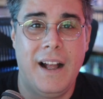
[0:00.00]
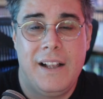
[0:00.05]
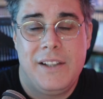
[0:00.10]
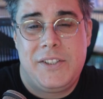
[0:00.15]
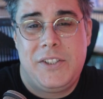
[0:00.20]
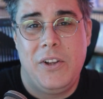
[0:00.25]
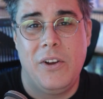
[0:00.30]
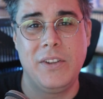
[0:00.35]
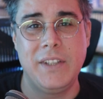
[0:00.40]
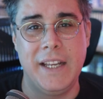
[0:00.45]
I'll
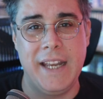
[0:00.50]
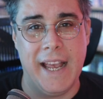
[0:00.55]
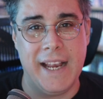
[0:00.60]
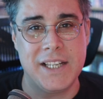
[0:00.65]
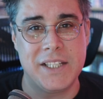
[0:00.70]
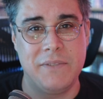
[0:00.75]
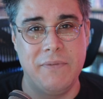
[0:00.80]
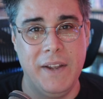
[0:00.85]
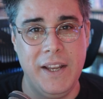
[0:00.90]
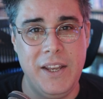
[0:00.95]
see you on the
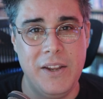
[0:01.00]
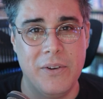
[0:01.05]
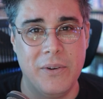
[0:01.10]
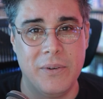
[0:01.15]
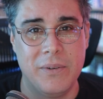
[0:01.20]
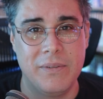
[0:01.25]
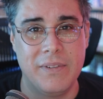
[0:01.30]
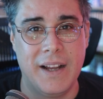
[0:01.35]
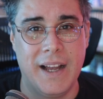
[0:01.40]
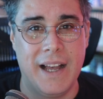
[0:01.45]
next
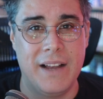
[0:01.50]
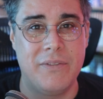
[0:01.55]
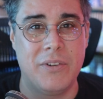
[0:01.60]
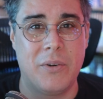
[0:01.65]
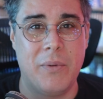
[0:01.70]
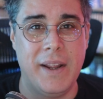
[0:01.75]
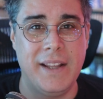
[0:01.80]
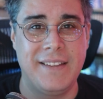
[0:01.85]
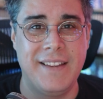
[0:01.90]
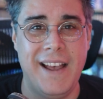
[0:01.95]
video. Have a
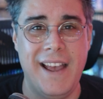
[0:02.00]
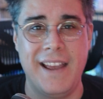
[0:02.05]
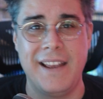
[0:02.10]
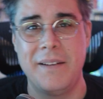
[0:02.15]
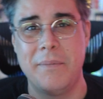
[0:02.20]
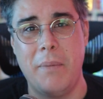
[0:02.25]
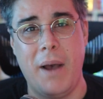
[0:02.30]
great day.